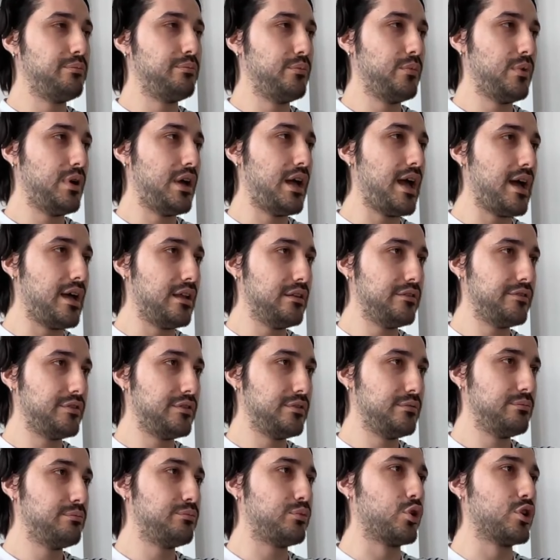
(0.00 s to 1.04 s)
health,
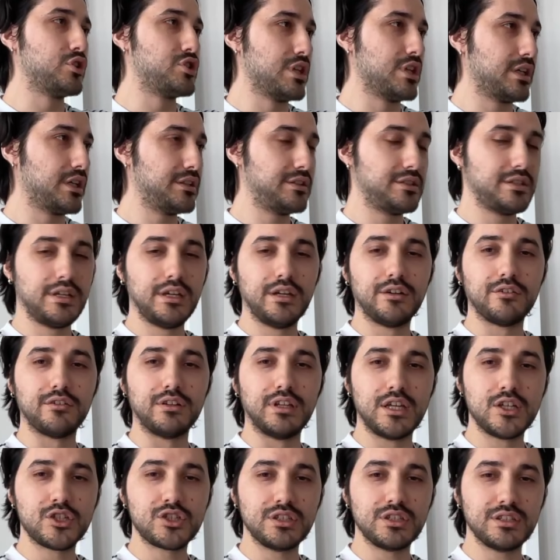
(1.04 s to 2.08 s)
project,
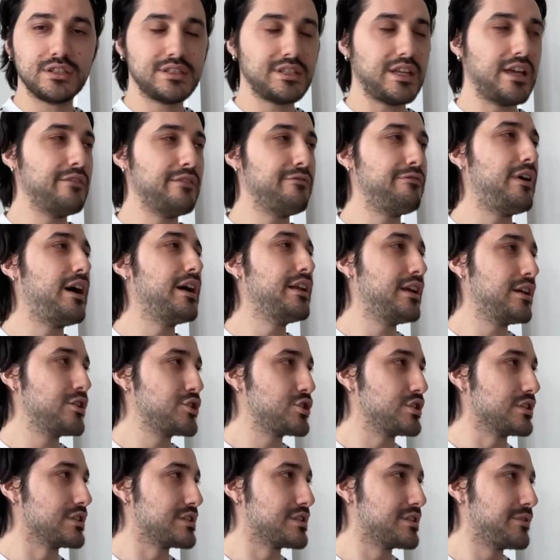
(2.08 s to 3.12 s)
relations, and
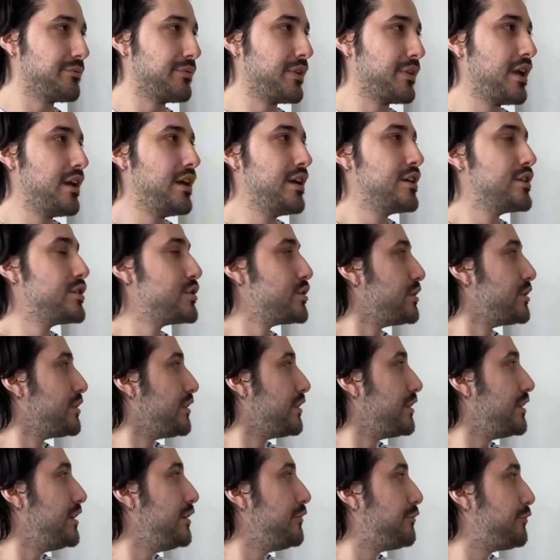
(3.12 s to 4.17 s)
financials.
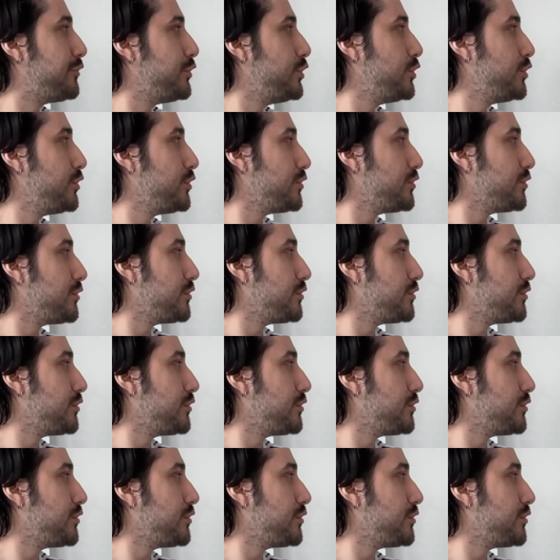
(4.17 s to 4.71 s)
If you